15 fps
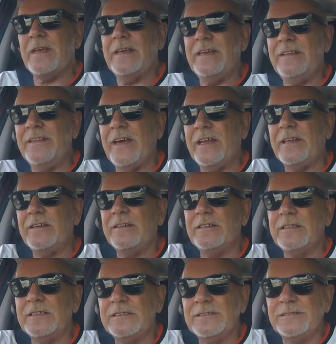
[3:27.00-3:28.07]
He then
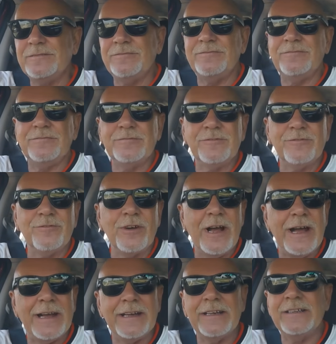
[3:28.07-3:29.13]

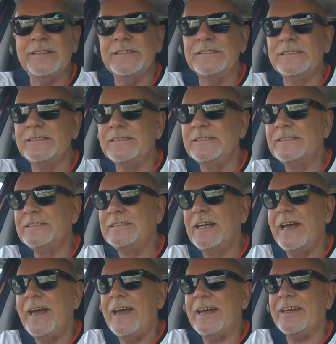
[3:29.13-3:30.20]
rang
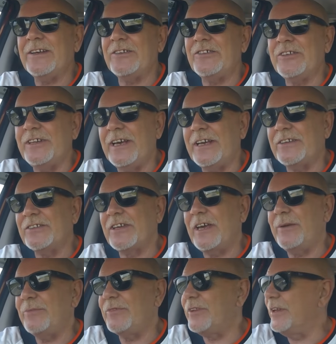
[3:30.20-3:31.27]
X, and X
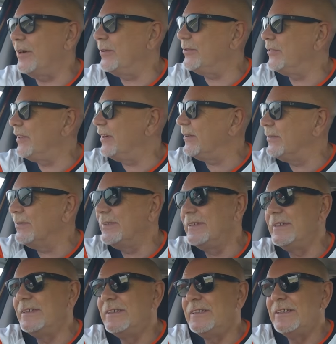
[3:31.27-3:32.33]
came to the hotel.
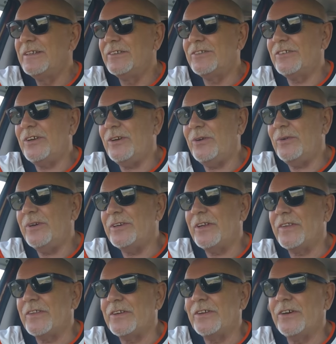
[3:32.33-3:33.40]
So,
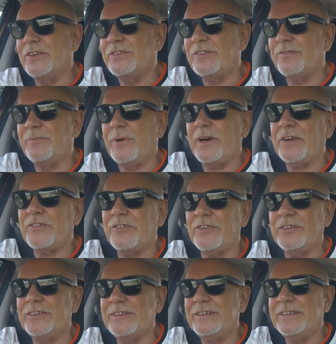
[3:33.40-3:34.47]
another night of
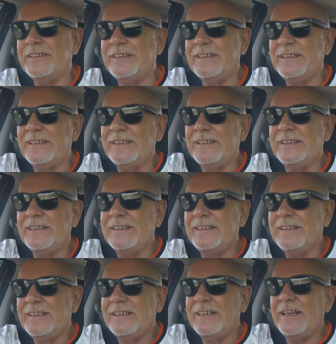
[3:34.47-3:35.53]
passion.
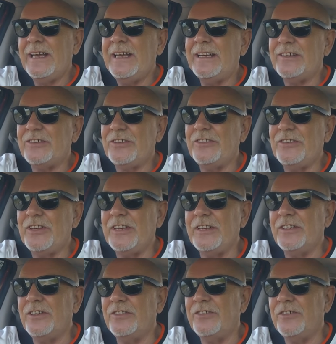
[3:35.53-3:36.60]
X's
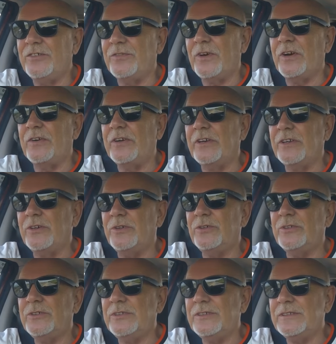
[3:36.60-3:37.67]
English is very
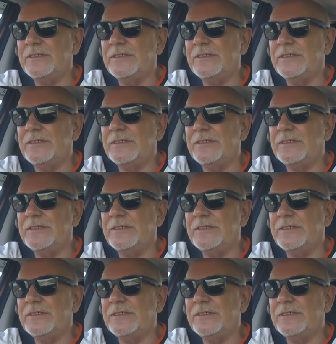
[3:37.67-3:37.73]
good,